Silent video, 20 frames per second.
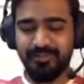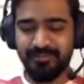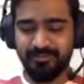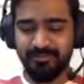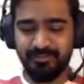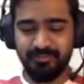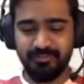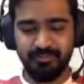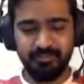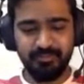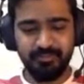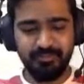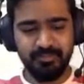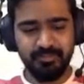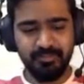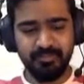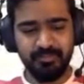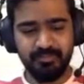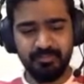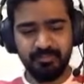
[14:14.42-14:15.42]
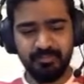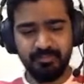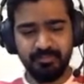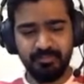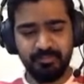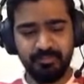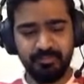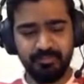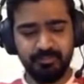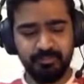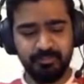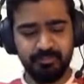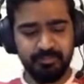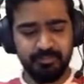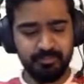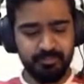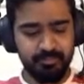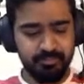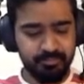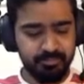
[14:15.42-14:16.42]

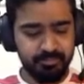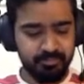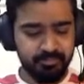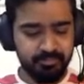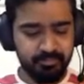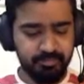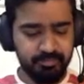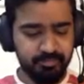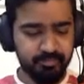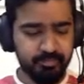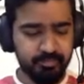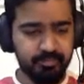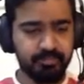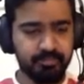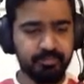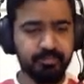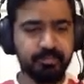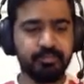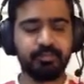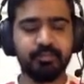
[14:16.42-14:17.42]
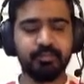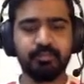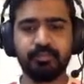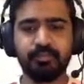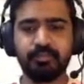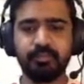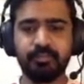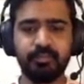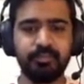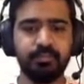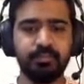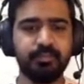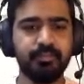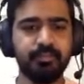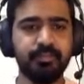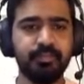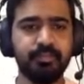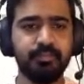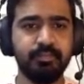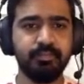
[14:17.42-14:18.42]

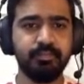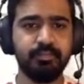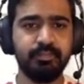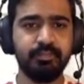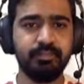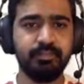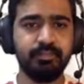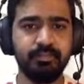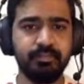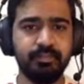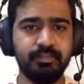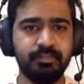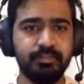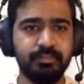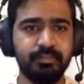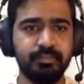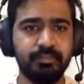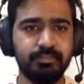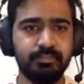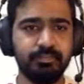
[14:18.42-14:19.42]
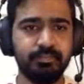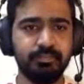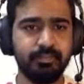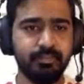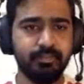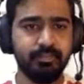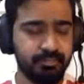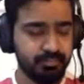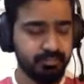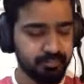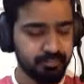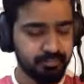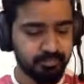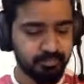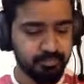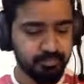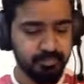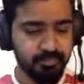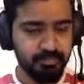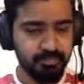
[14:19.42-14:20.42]

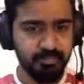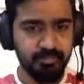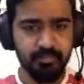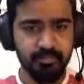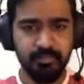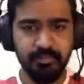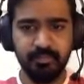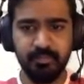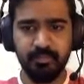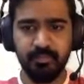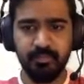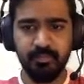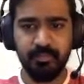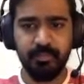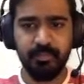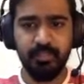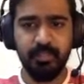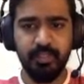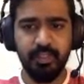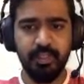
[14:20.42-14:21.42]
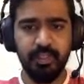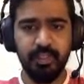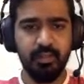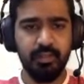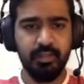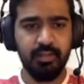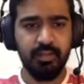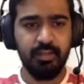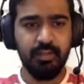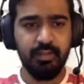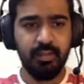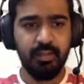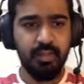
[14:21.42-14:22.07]
Nothing is said.